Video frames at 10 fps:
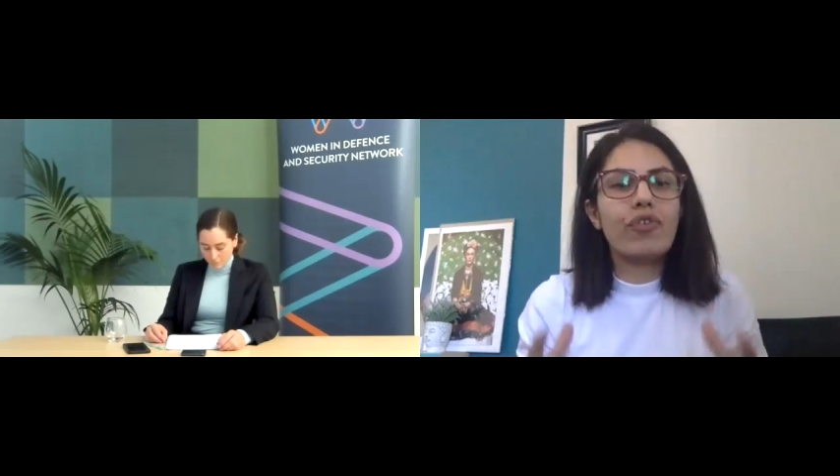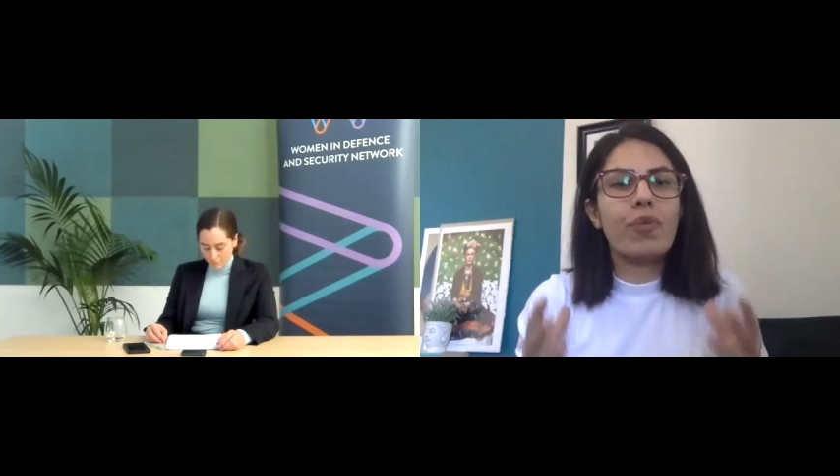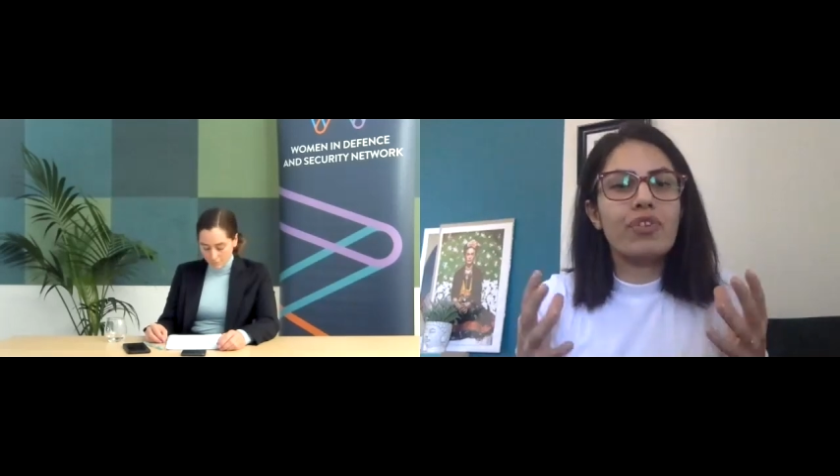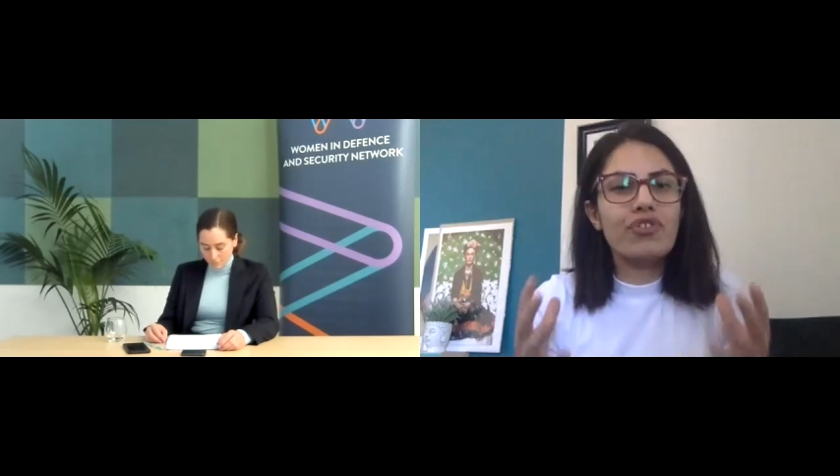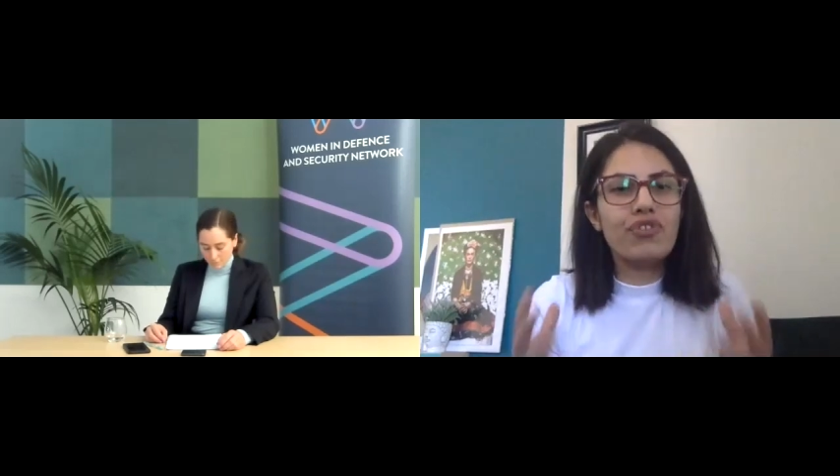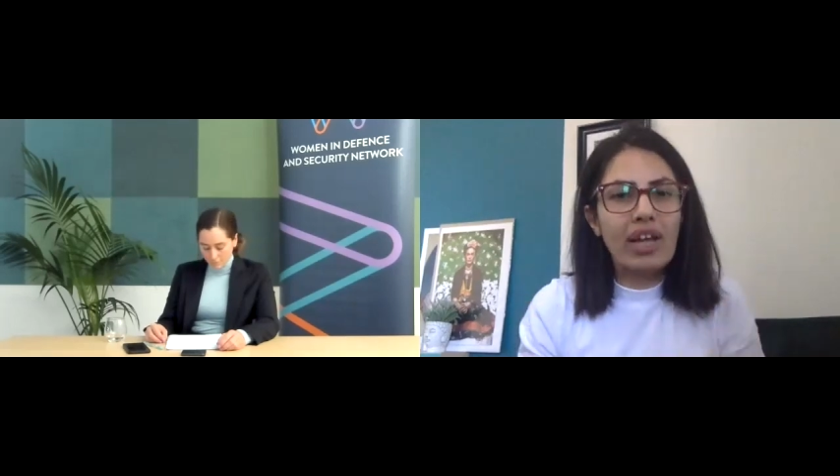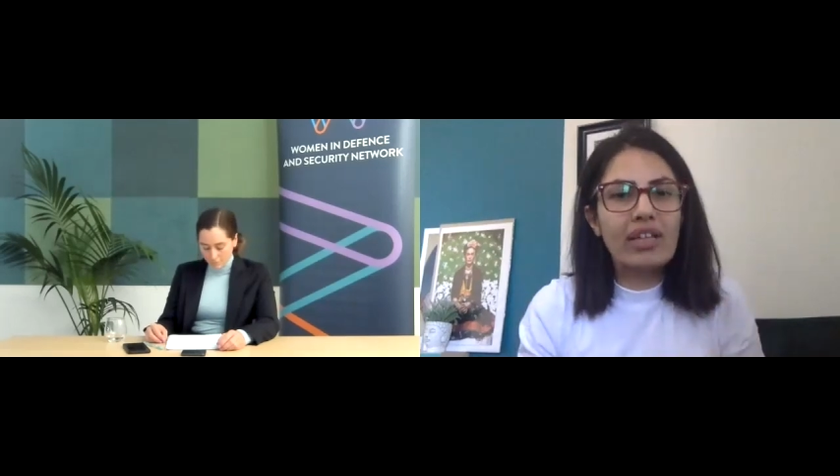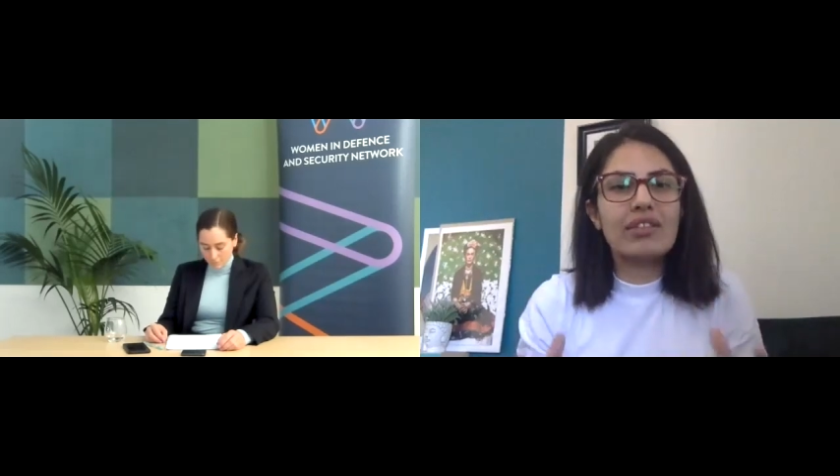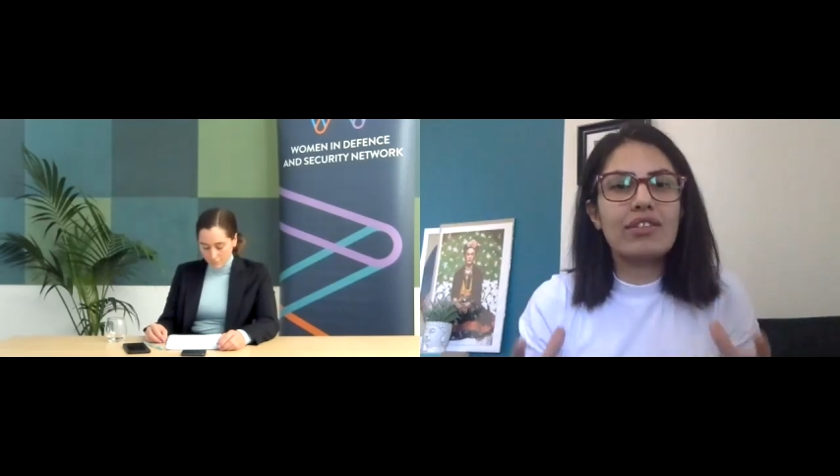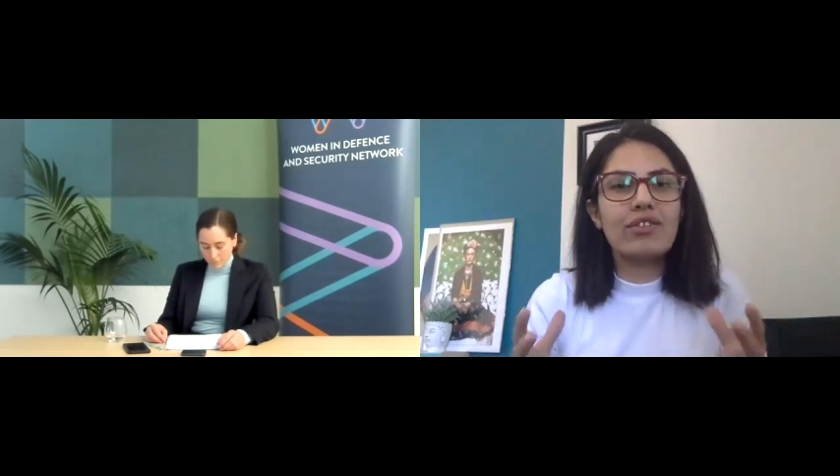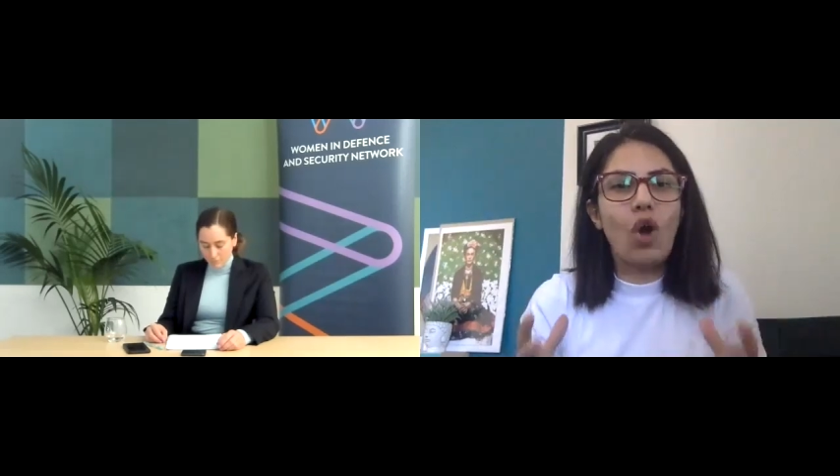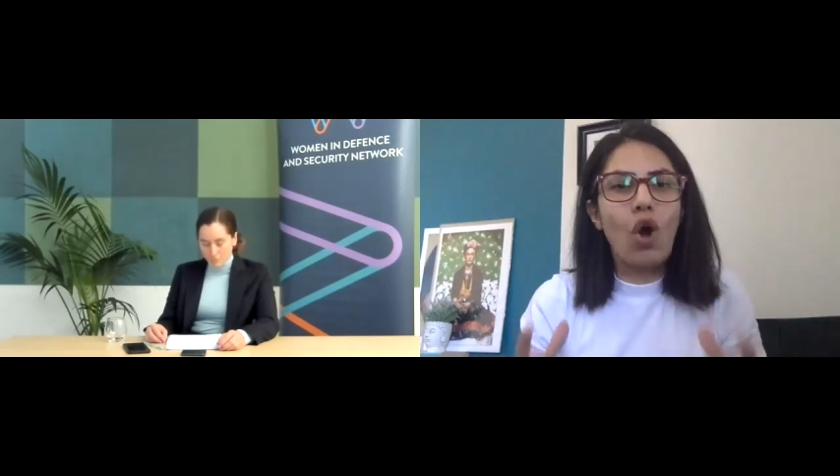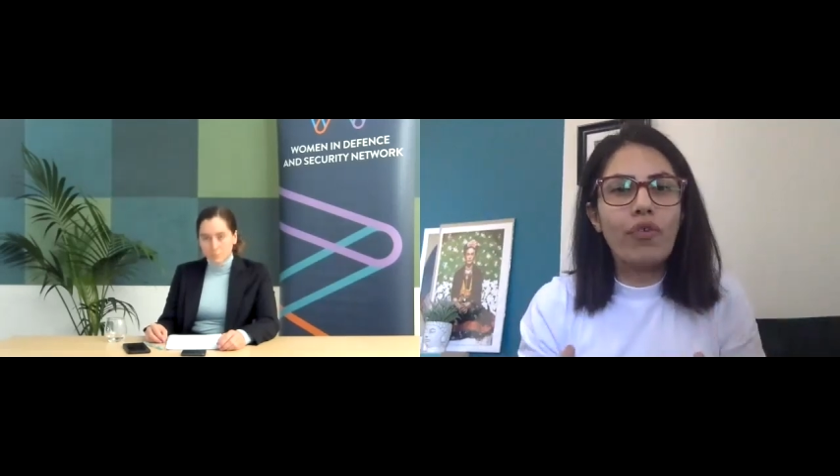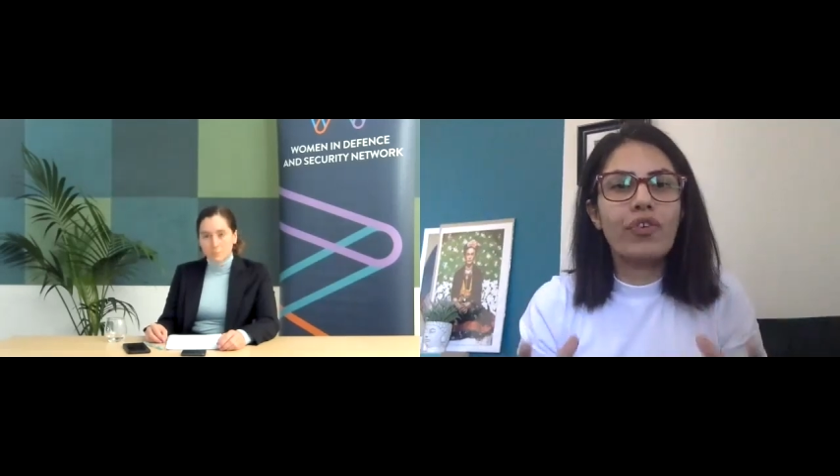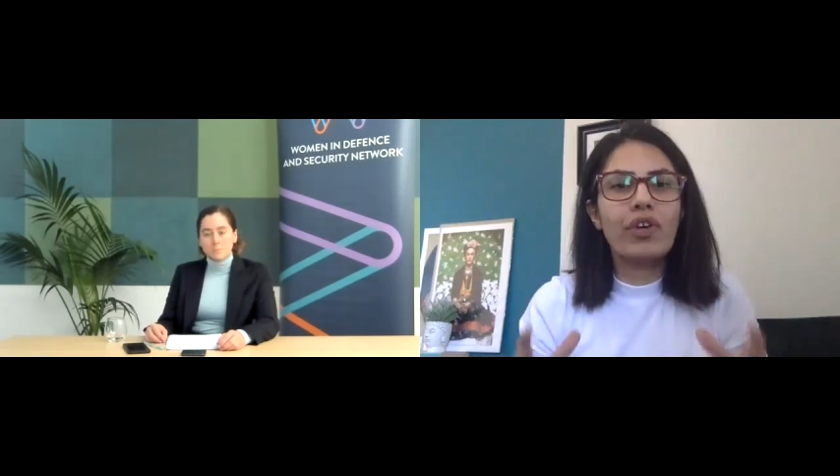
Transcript: from the shackles of